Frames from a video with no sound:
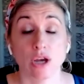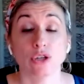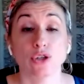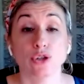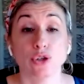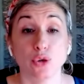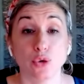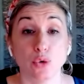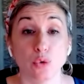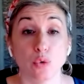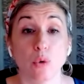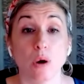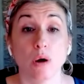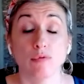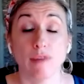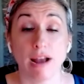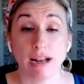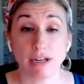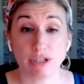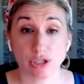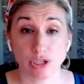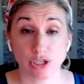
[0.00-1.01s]
to
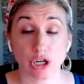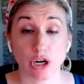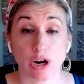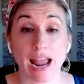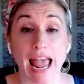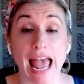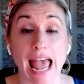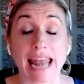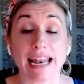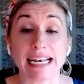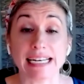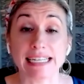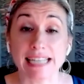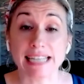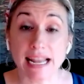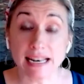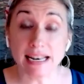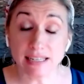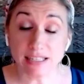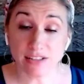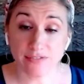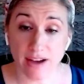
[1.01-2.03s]
register and
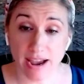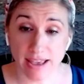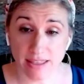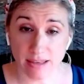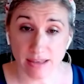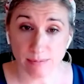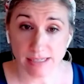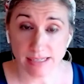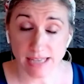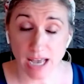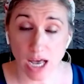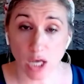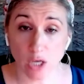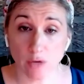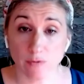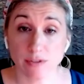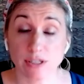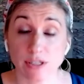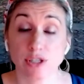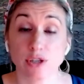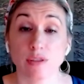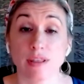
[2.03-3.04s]
identify
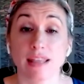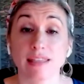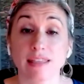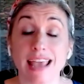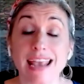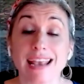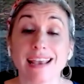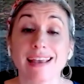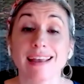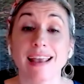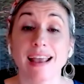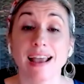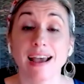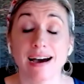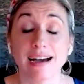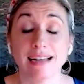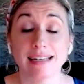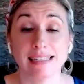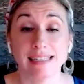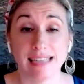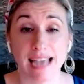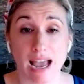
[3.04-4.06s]
themselves so that they can cut
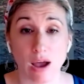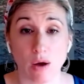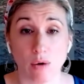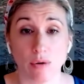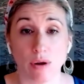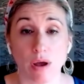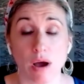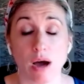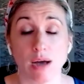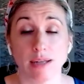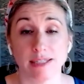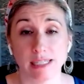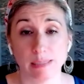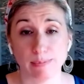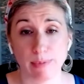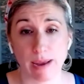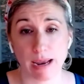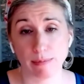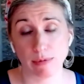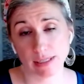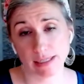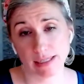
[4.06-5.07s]
down on
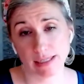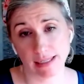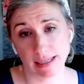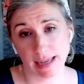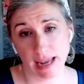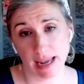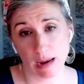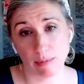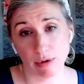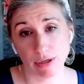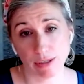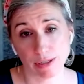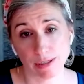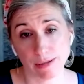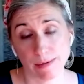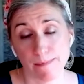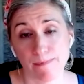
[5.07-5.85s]
spammers and scammers.